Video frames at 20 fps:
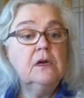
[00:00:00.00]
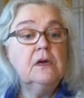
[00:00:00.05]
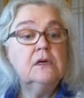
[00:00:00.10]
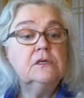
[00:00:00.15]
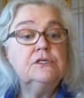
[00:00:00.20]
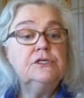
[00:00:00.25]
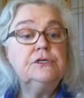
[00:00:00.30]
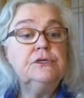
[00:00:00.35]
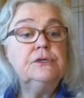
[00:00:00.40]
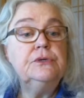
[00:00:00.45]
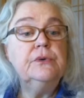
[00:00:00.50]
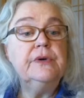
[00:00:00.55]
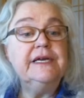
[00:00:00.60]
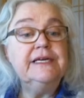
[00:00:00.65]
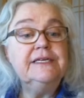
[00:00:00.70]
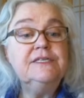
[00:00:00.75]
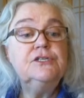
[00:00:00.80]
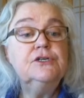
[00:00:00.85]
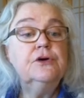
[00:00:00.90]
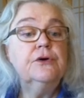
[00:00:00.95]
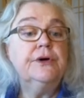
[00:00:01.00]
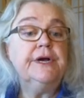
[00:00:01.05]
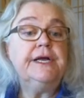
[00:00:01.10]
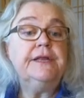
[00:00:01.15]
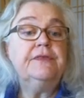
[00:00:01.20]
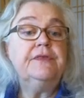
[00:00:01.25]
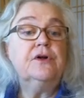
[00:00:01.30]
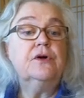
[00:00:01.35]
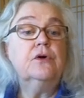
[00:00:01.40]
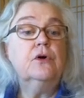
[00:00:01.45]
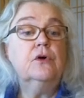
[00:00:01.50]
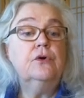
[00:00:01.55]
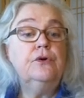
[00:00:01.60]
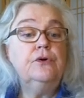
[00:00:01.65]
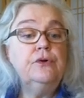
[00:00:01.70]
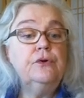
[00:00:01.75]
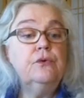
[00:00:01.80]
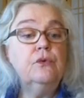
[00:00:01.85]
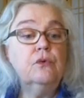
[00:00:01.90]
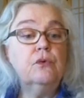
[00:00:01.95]
to integrate their
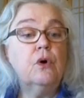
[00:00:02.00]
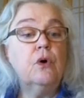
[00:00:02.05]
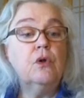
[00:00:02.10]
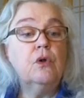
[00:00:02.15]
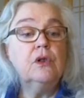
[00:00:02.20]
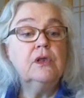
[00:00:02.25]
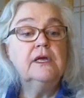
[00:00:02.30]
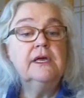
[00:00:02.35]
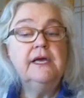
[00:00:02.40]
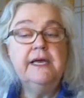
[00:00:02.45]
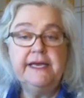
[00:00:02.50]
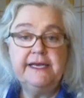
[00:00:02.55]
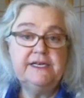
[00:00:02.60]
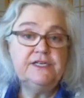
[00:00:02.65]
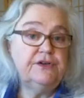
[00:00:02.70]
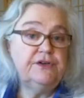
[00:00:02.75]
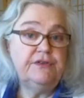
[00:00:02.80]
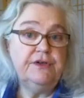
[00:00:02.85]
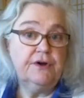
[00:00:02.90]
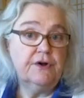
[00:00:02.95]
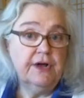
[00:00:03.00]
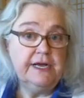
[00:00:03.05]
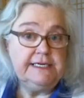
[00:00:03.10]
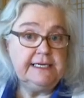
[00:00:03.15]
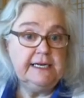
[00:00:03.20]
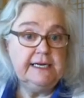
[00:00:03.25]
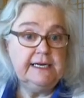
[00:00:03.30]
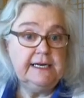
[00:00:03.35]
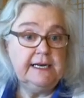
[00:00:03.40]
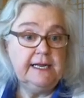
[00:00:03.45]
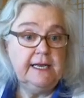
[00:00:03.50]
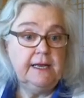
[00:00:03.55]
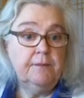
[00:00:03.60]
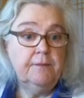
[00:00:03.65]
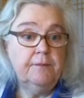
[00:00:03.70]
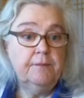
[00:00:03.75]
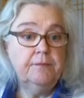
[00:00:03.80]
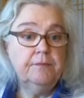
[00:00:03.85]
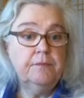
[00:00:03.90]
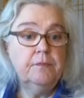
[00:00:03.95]
new role into their identity.
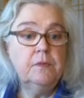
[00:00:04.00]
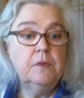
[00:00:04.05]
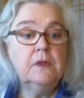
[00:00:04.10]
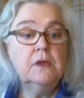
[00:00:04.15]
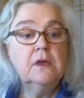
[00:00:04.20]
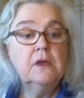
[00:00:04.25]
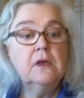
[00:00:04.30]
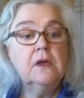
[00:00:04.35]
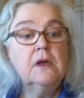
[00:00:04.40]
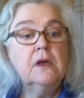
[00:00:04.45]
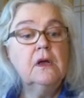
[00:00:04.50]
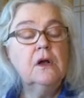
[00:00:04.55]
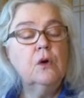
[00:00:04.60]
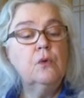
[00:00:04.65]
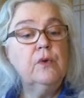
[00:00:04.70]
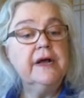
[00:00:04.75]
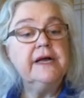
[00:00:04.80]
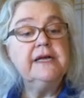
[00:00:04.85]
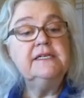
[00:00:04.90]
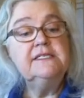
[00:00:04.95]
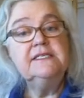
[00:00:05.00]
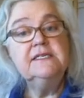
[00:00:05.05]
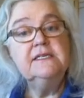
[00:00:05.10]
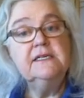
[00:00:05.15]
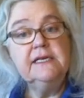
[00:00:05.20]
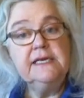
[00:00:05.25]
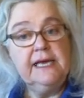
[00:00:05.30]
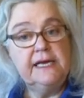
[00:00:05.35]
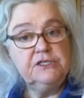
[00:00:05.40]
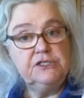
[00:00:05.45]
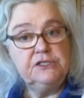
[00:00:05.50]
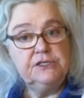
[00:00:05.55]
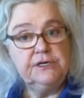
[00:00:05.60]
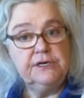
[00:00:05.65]
Reconciliation